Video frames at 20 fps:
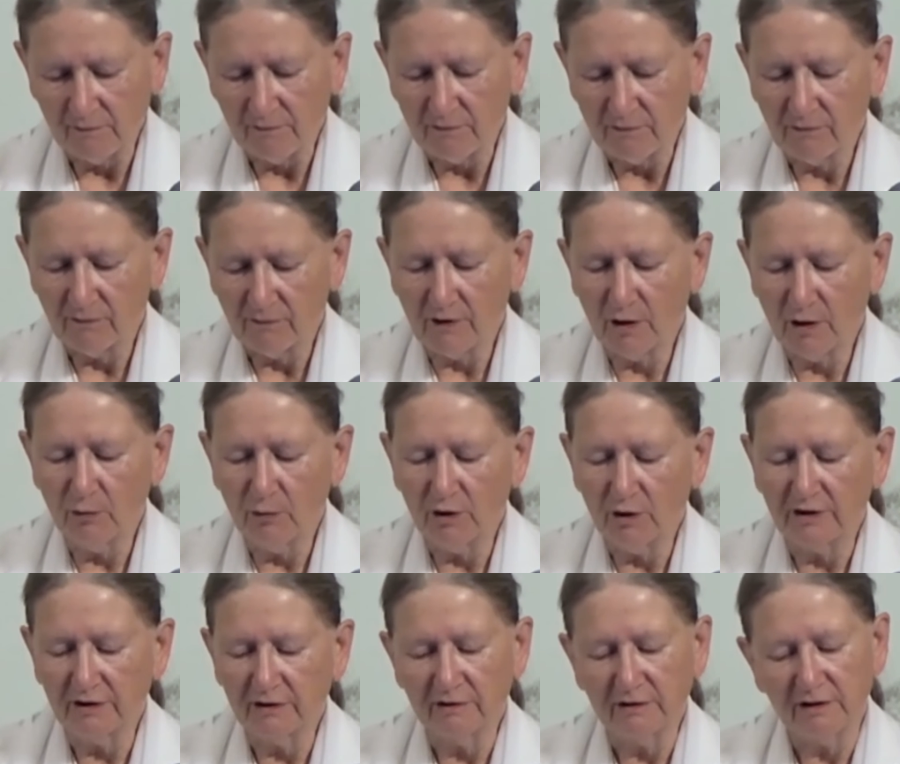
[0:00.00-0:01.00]
No
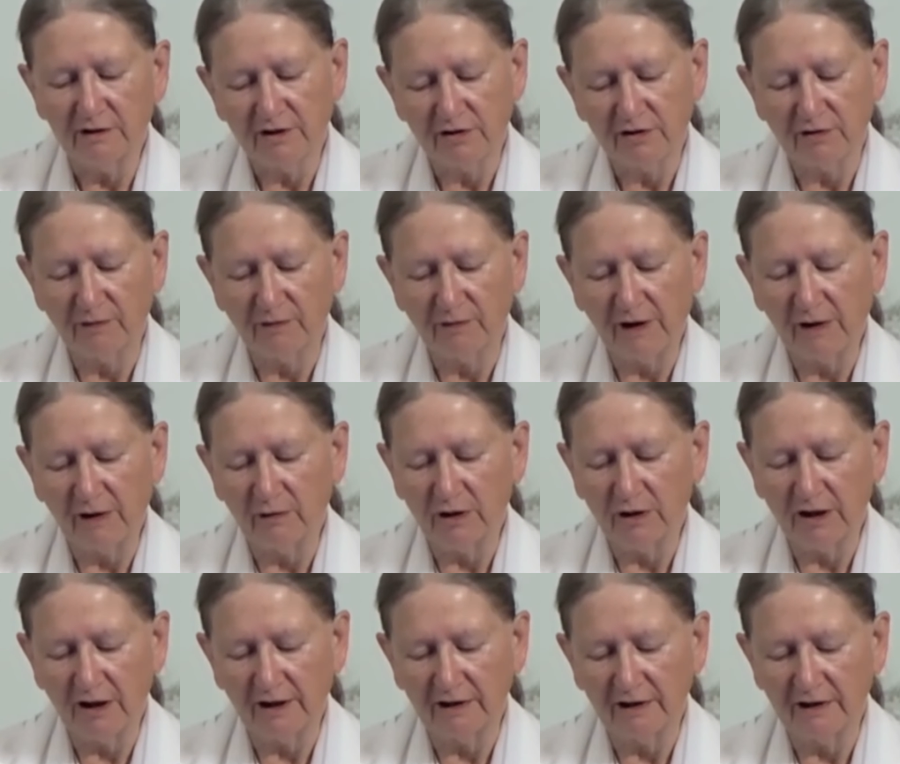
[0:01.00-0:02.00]
one is a flower
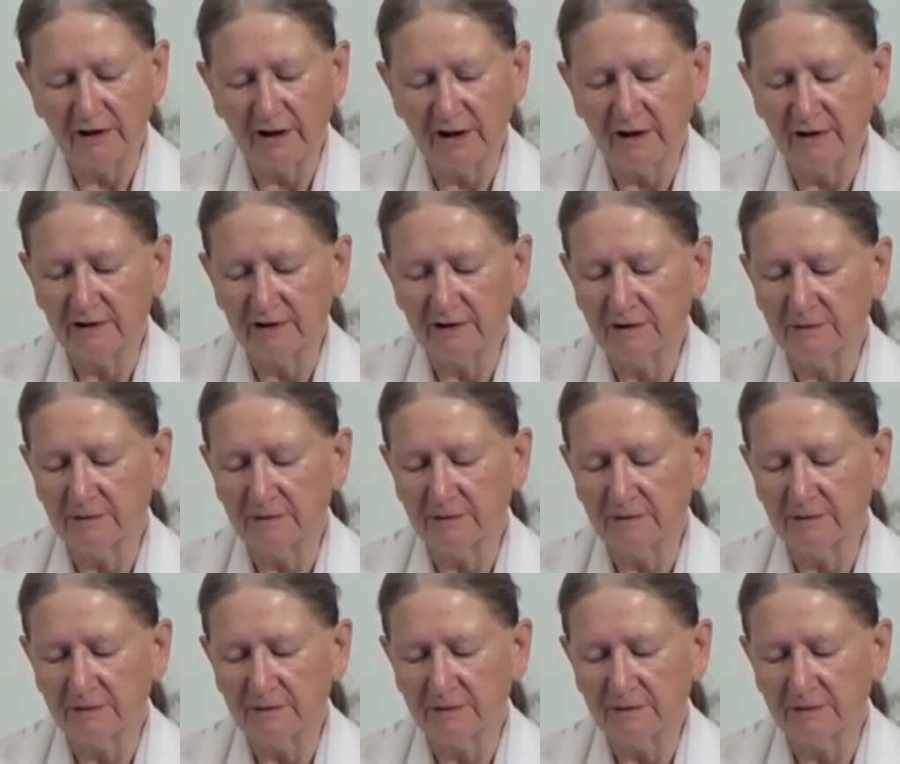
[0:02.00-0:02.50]
like that.